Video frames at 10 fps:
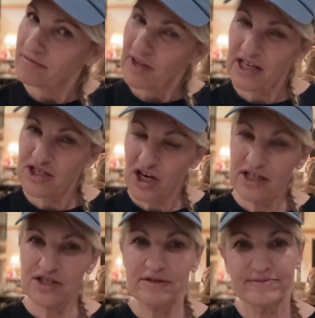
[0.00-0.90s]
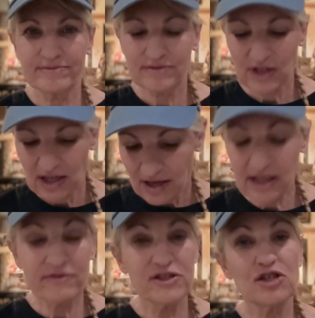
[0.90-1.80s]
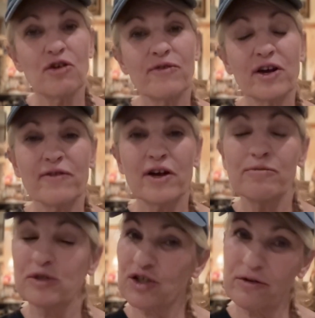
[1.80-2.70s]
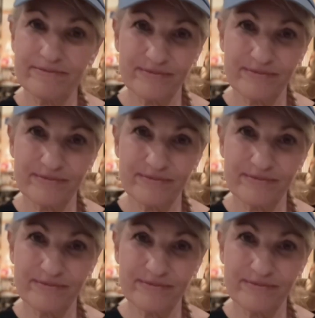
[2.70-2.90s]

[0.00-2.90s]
And change. I love you so very, very mucho.